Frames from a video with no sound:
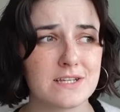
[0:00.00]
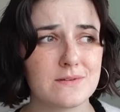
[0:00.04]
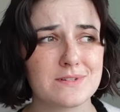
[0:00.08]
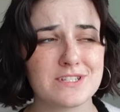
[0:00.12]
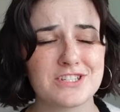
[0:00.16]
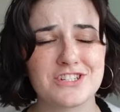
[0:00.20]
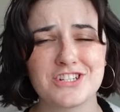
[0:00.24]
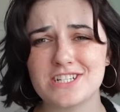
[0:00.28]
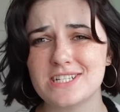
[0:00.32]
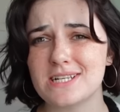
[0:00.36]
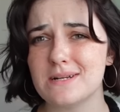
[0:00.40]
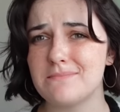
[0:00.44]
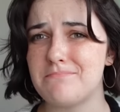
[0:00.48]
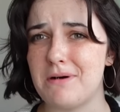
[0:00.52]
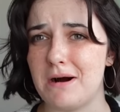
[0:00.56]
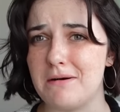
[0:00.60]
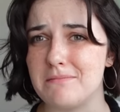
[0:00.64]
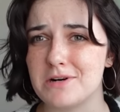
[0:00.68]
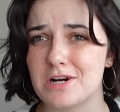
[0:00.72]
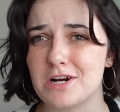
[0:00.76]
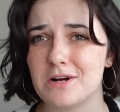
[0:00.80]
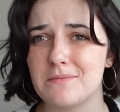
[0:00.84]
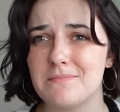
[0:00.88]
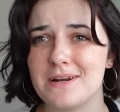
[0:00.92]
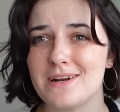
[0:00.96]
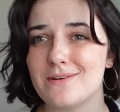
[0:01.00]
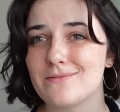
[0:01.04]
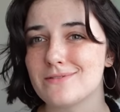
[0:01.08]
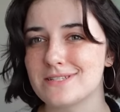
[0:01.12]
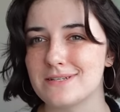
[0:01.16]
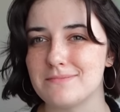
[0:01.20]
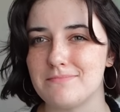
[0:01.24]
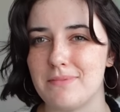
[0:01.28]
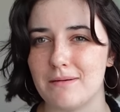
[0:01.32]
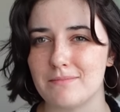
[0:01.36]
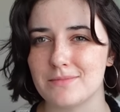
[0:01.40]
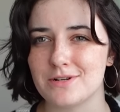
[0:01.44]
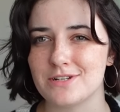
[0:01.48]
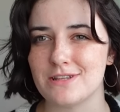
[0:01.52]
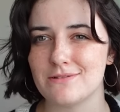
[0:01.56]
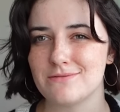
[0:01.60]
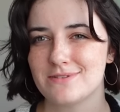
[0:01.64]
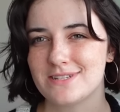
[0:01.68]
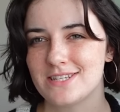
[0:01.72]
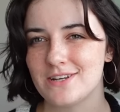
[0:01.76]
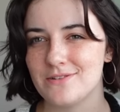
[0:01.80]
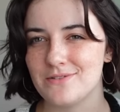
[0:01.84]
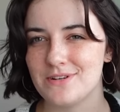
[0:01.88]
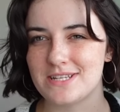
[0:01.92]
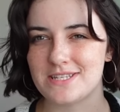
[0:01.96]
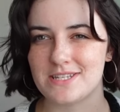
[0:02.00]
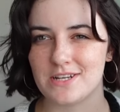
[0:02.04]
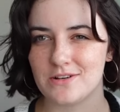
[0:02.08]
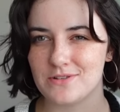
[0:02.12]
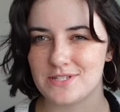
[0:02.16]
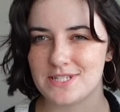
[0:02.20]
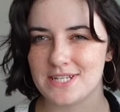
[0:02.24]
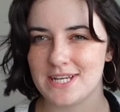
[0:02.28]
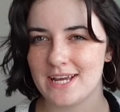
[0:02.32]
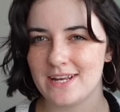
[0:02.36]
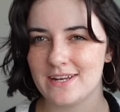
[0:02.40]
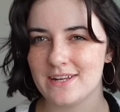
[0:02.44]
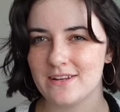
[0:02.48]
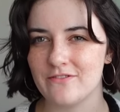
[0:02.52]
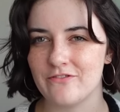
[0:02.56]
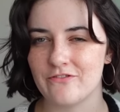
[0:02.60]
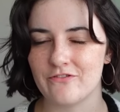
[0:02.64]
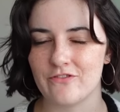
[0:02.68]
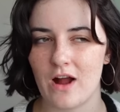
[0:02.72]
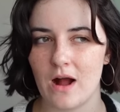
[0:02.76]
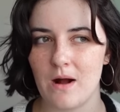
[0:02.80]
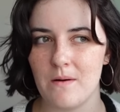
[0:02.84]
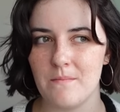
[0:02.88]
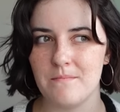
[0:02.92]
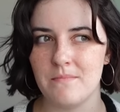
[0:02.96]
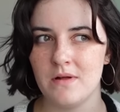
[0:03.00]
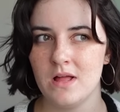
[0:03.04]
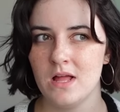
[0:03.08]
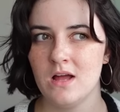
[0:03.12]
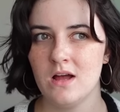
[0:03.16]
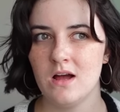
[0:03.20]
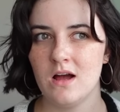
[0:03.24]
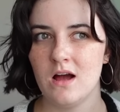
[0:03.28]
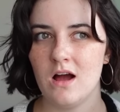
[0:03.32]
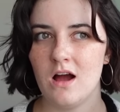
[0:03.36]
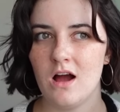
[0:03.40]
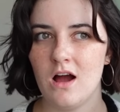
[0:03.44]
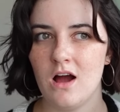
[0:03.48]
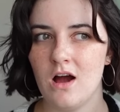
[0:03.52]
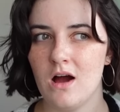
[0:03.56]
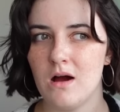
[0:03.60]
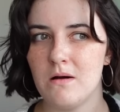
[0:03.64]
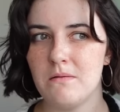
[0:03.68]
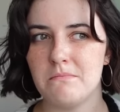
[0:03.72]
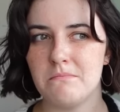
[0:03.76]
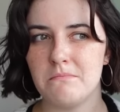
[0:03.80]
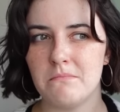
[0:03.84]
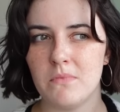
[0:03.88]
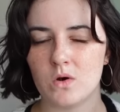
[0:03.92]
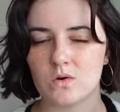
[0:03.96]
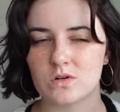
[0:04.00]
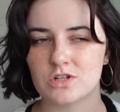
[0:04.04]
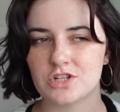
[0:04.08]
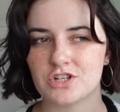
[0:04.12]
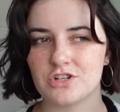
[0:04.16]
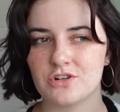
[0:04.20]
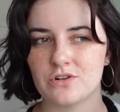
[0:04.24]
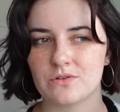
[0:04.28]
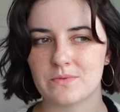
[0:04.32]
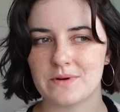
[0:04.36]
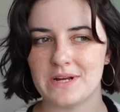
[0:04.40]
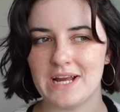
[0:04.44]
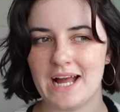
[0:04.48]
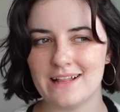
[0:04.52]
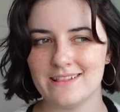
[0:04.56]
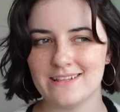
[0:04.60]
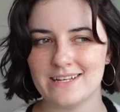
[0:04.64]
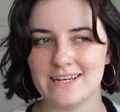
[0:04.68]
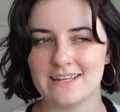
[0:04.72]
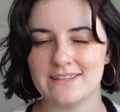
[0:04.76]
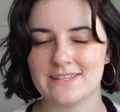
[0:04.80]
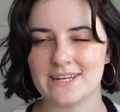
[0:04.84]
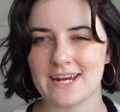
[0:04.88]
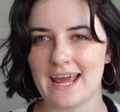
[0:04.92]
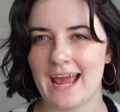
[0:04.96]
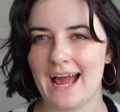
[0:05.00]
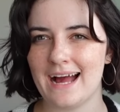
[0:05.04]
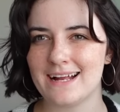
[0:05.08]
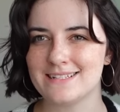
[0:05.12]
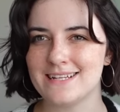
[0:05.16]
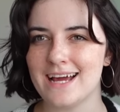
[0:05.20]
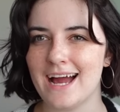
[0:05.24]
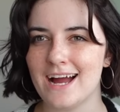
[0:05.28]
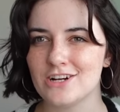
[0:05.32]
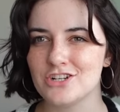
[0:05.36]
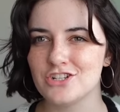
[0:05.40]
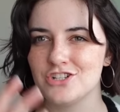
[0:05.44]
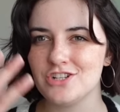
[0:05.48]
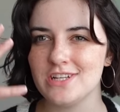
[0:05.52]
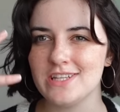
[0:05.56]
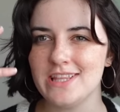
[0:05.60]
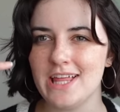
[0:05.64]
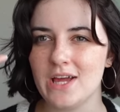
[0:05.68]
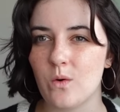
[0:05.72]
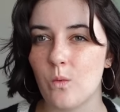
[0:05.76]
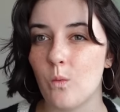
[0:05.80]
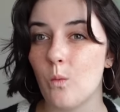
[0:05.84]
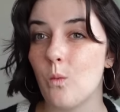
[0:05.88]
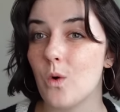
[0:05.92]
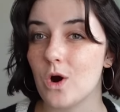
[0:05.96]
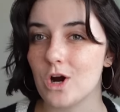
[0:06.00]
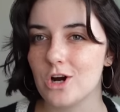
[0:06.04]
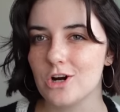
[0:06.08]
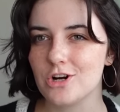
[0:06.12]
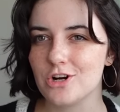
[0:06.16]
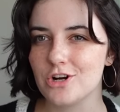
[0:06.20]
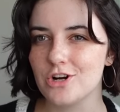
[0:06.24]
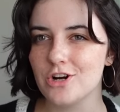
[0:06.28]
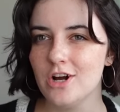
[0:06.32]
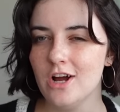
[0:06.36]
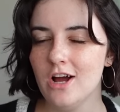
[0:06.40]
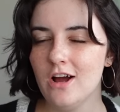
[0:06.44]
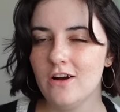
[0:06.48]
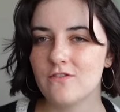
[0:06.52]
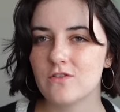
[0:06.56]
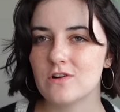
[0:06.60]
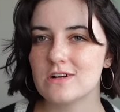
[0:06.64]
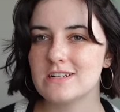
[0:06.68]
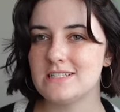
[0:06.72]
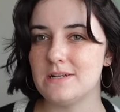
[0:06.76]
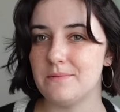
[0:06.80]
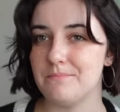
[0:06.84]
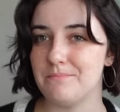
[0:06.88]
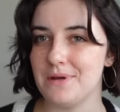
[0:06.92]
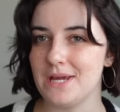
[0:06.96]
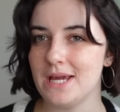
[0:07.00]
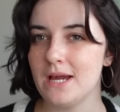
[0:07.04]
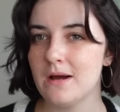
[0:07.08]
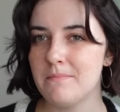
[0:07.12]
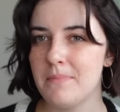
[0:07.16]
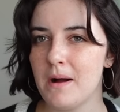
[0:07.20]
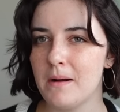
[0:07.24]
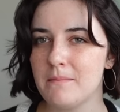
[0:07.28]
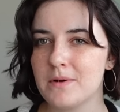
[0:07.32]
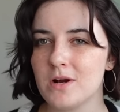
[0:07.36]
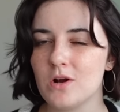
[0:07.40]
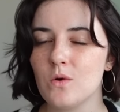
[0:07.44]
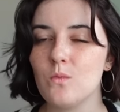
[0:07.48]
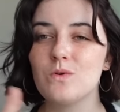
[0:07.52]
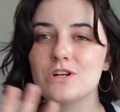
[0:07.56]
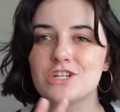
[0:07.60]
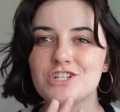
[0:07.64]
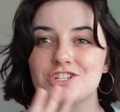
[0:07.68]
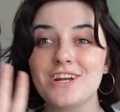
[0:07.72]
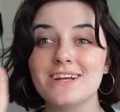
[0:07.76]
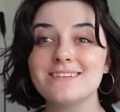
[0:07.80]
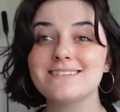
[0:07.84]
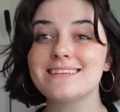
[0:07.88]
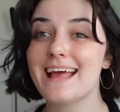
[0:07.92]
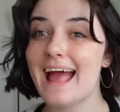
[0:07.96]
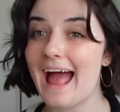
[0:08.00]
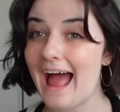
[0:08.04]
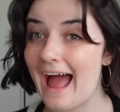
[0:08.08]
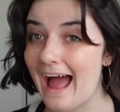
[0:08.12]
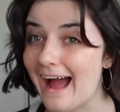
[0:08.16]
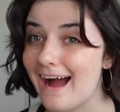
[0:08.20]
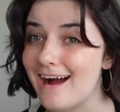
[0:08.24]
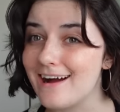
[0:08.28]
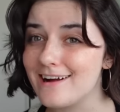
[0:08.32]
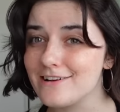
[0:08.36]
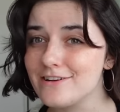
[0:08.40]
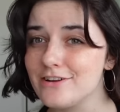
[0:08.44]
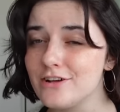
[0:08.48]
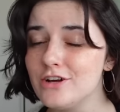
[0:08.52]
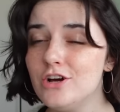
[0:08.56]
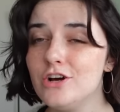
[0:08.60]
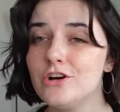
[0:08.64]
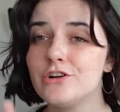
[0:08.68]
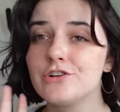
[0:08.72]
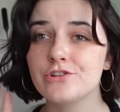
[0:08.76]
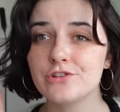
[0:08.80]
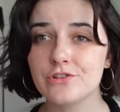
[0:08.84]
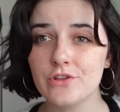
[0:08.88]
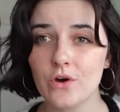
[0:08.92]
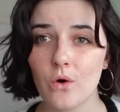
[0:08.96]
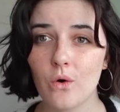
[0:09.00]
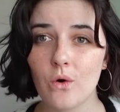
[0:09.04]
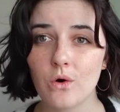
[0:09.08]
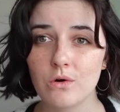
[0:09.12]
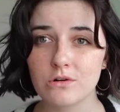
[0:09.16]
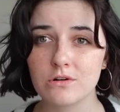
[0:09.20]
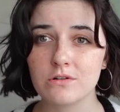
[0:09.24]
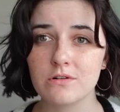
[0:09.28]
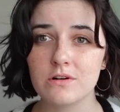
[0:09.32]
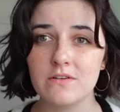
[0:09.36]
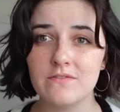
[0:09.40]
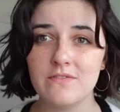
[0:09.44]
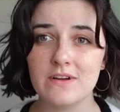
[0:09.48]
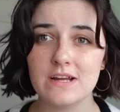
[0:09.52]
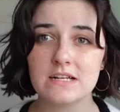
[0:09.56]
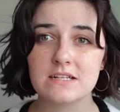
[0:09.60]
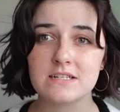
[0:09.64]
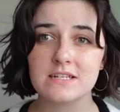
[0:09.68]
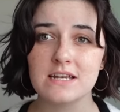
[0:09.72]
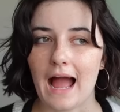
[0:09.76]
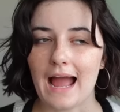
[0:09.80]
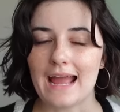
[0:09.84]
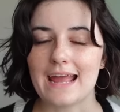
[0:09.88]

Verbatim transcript: it was just a bummer, but it was a bummer that was so dissociated from emotional reality that I had to actually like work for it to be a bummer, which does add to the horror of it.